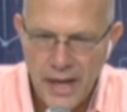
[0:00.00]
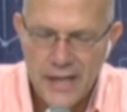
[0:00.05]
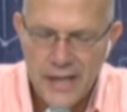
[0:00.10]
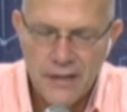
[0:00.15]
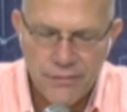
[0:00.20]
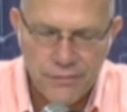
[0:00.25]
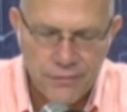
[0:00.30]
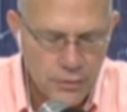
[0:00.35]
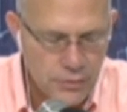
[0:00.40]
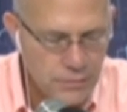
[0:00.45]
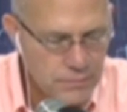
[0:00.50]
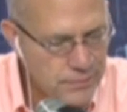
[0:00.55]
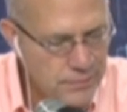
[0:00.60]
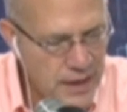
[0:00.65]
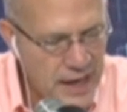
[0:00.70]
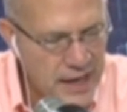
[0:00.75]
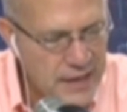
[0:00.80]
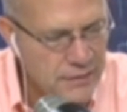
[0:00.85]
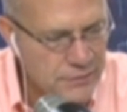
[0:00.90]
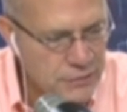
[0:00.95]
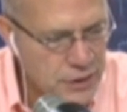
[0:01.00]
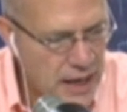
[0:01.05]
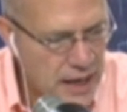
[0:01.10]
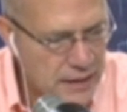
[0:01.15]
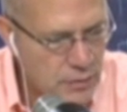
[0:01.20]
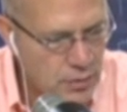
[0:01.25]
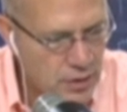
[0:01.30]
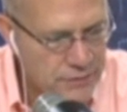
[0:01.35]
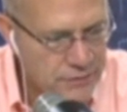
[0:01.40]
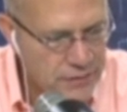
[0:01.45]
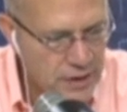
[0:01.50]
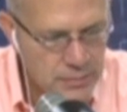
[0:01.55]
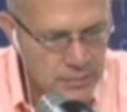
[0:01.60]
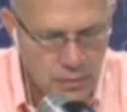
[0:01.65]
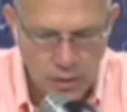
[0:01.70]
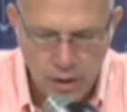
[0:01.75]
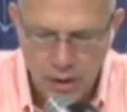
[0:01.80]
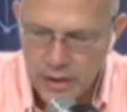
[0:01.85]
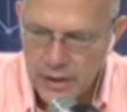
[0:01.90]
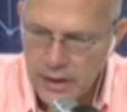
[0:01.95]
end of fir- end of January,
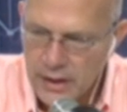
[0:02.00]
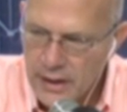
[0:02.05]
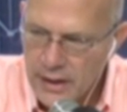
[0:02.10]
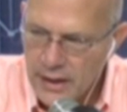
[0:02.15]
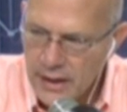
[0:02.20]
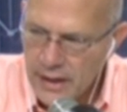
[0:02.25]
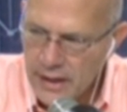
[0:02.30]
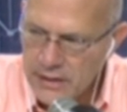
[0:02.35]
February,